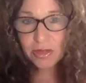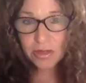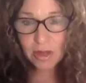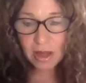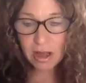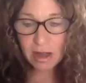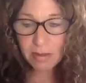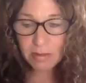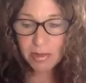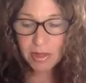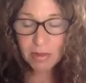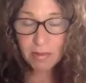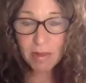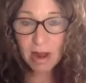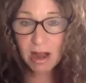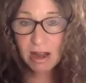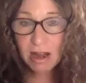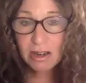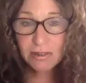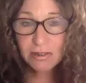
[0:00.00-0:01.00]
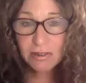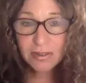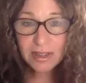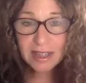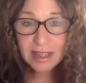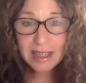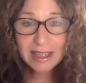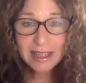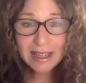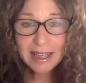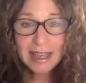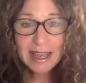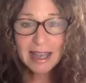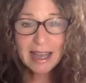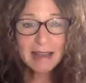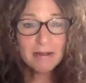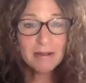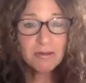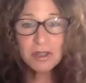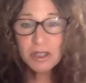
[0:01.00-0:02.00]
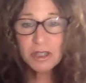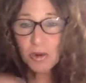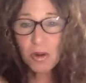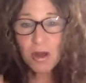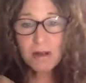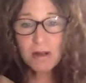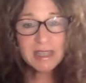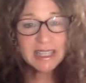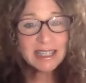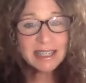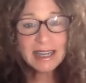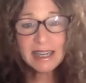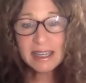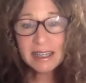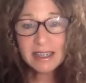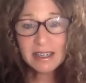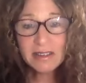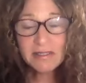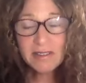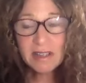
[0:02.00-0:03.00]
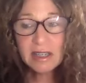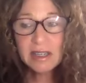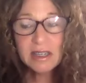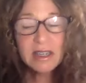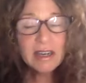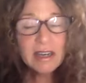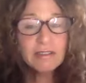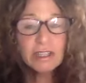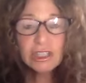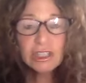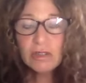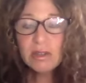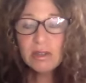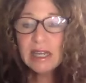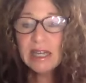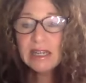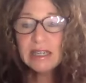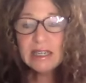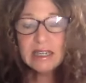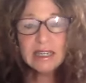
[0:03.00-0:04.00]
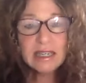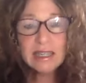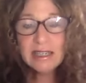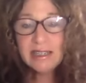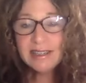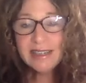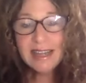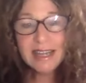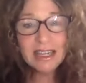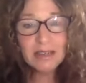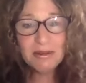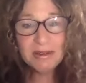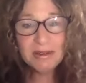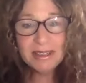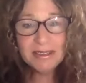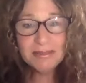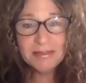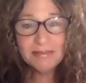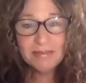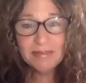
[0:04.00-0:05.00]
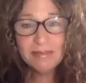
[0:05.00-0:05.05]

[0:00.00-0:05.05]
thermography was always negative. It never showed any heat anywhere.